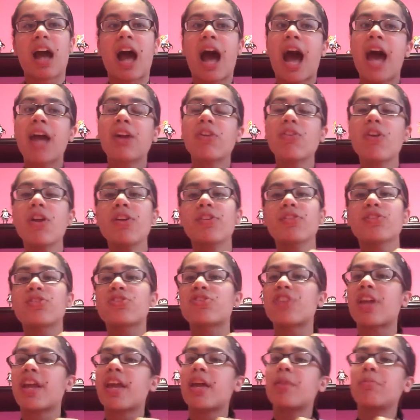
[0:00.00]
I don't
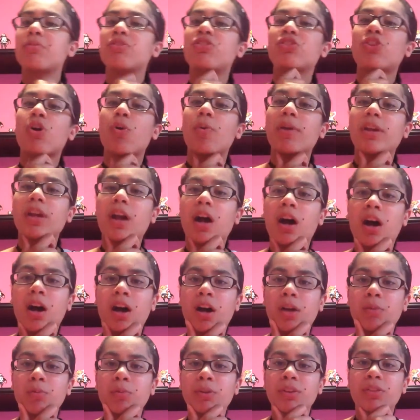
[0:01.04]
understand what's going
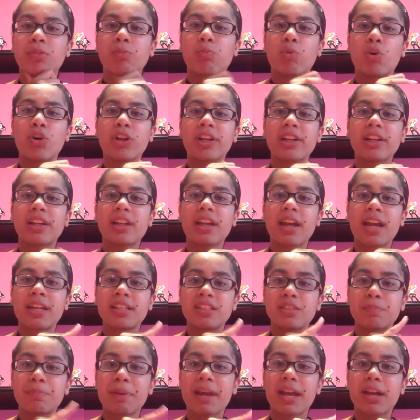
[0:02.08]
on with Woodick and
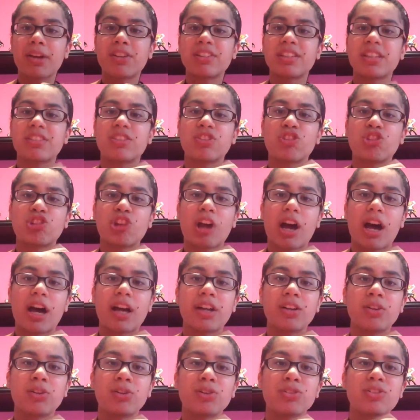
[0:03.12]
his parents as a
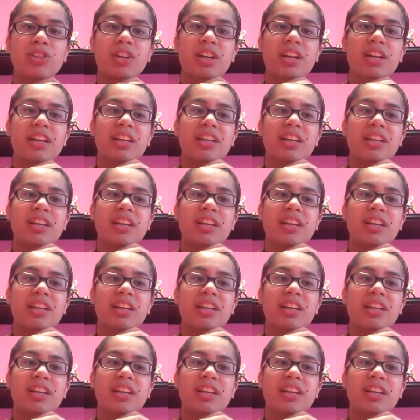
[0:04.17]
child.